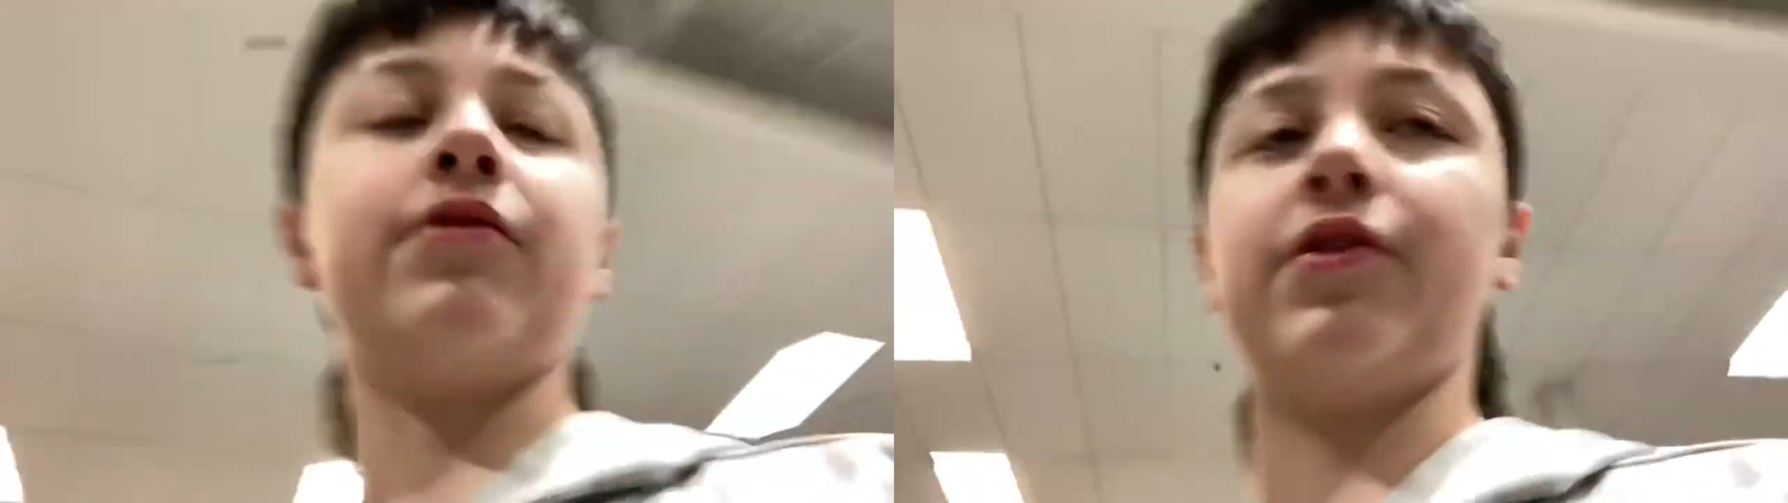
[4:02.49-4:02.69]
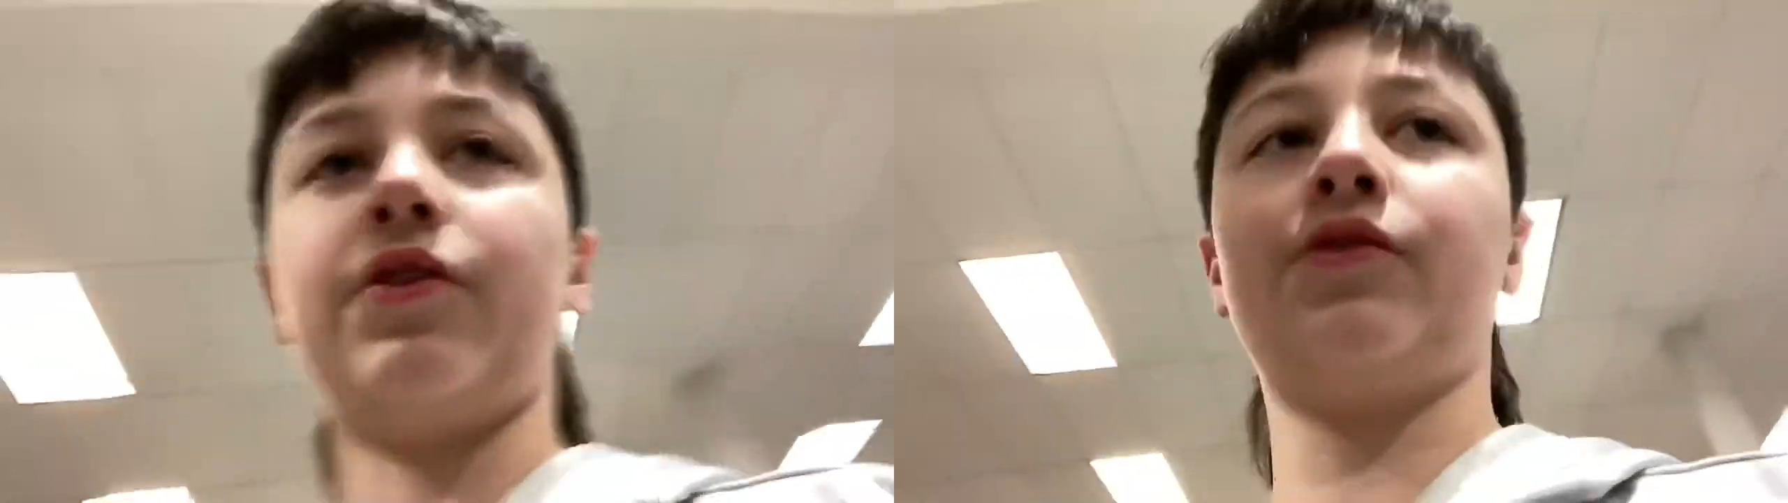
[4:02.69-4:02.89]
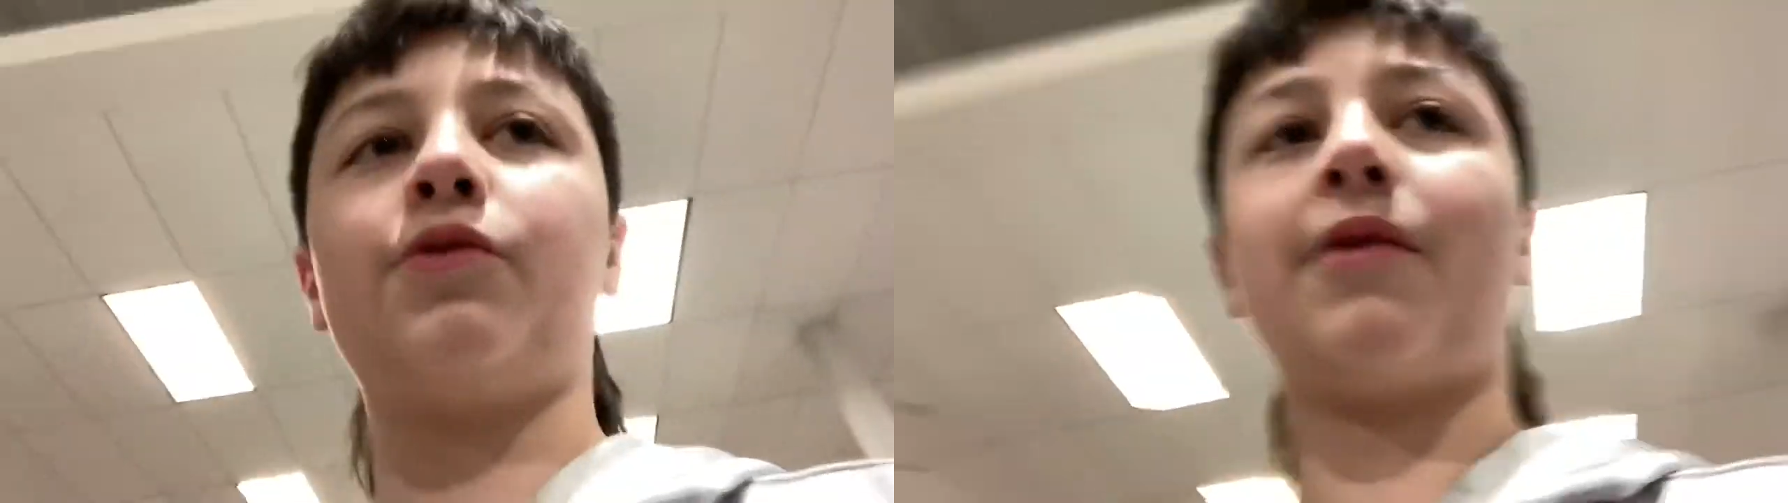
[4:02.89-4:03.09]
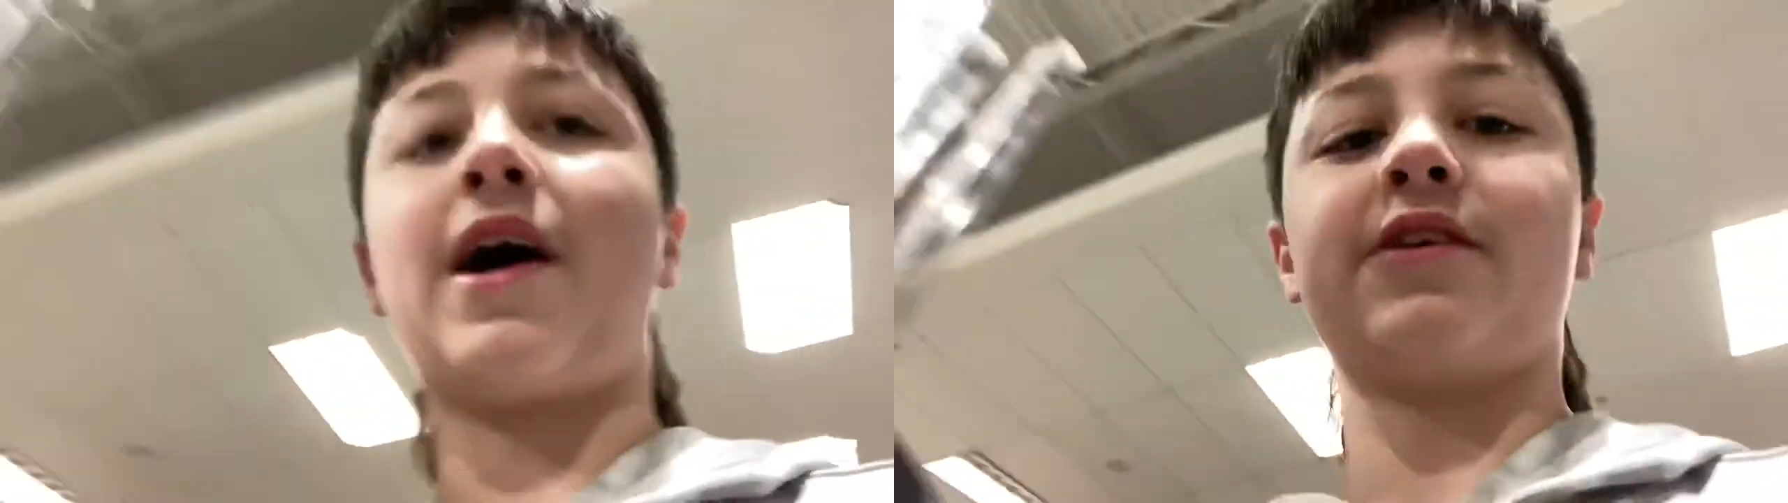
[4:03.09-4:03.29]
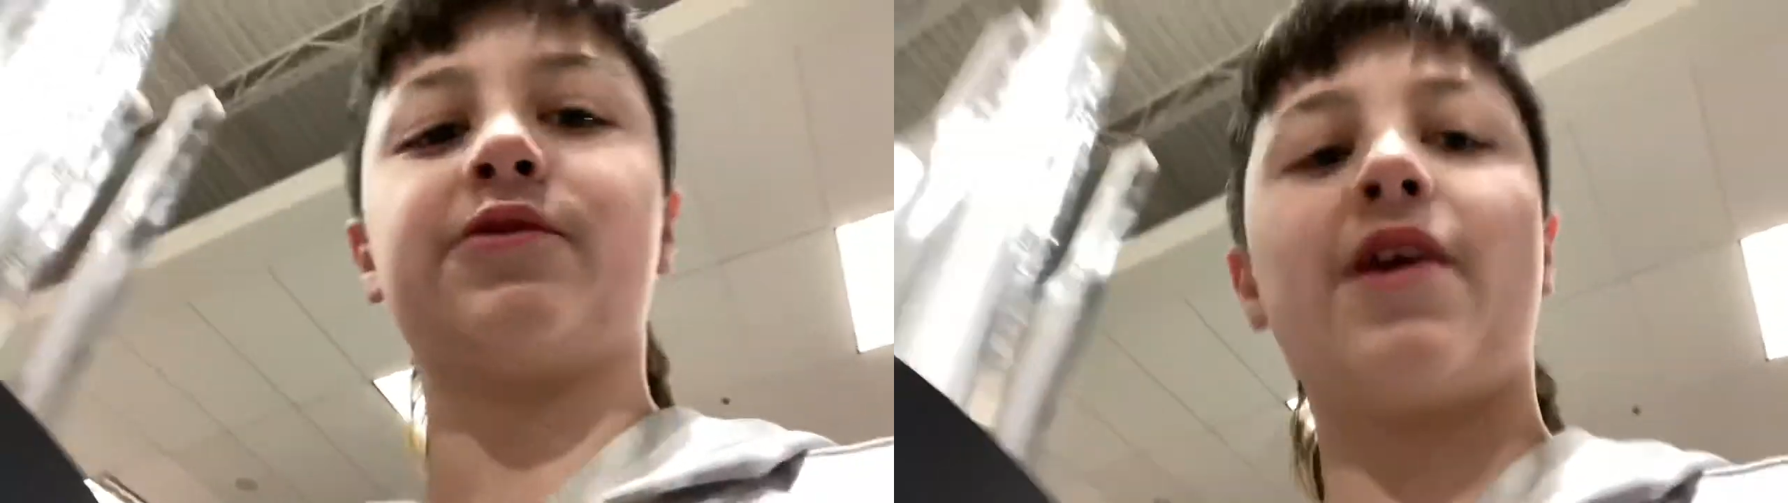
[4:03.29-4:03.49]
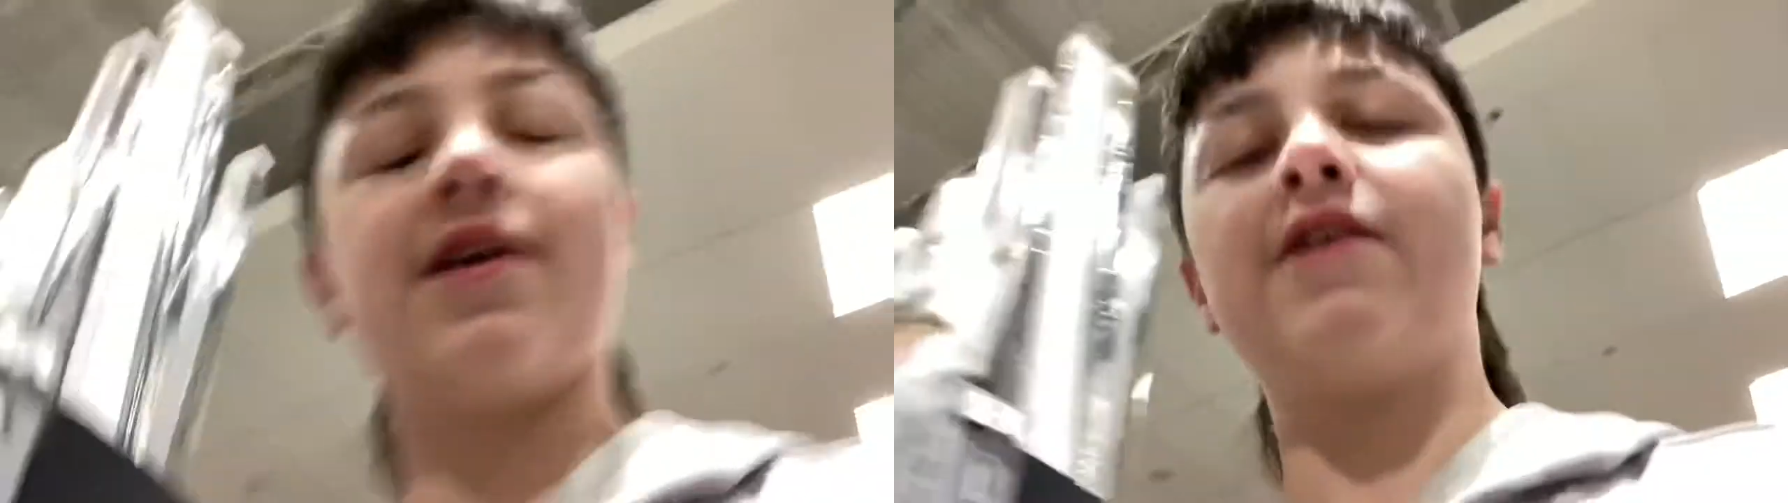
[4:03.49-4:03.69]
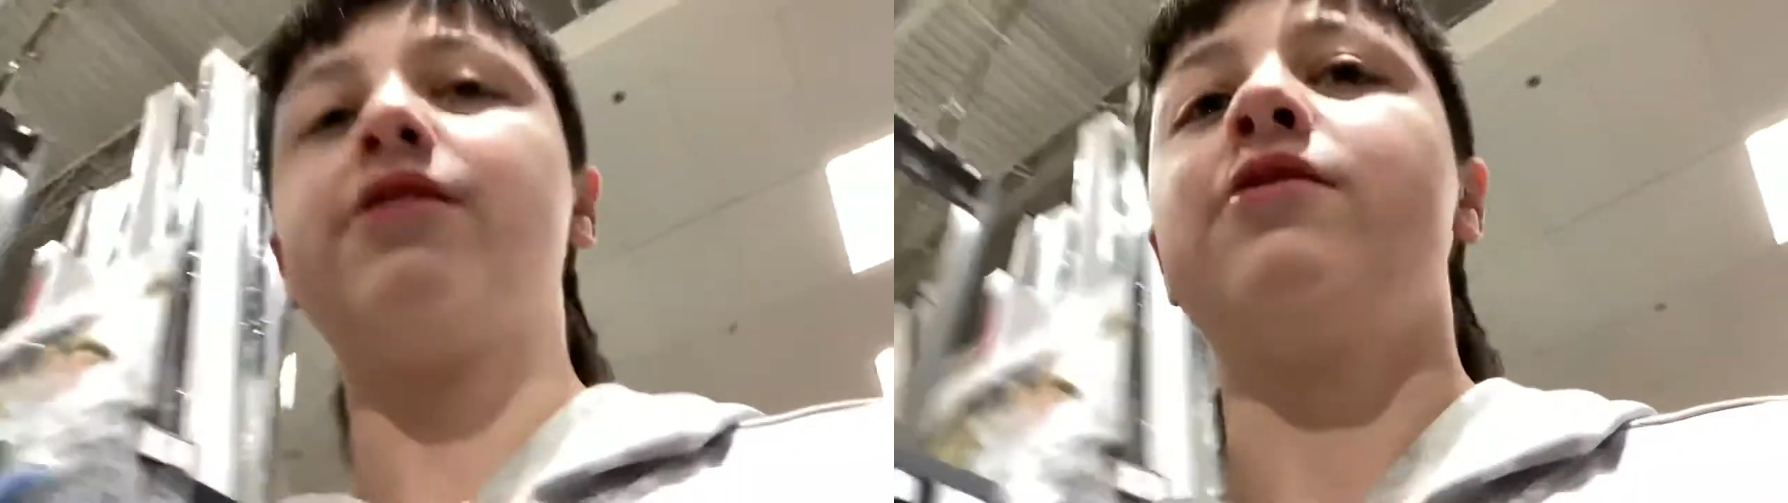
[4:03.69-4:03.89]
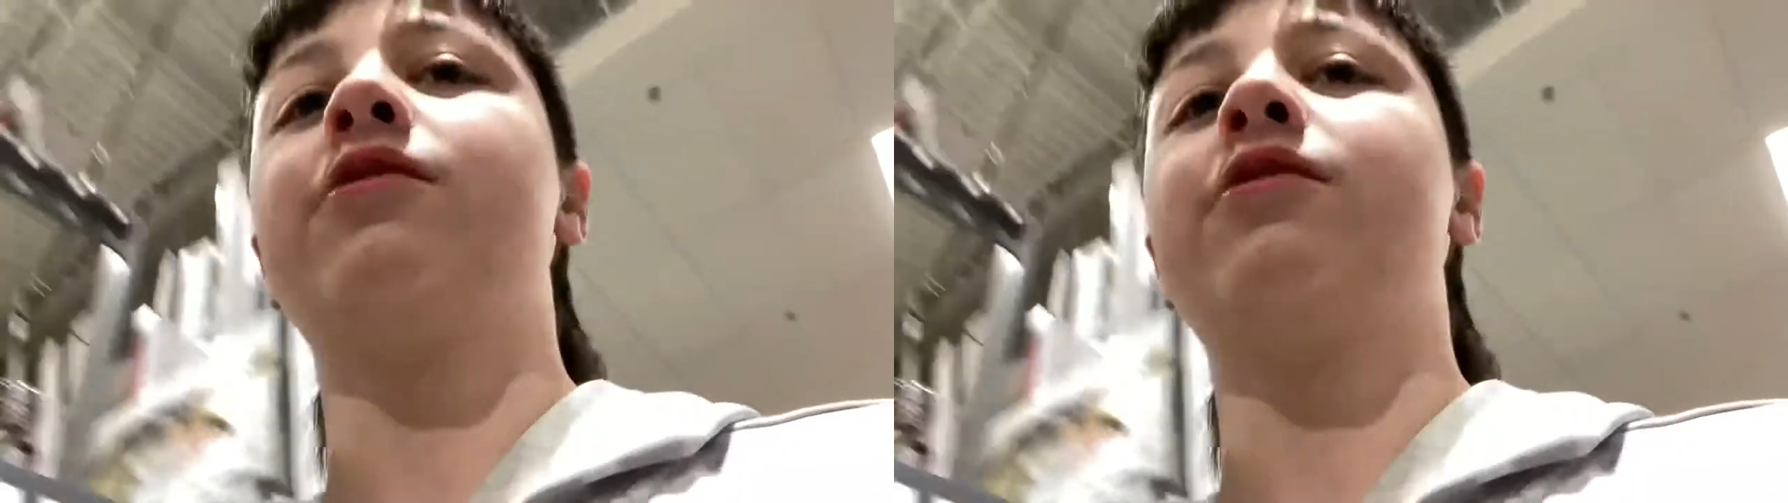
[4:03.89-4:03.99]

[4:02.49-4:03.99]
the lure pile's right here,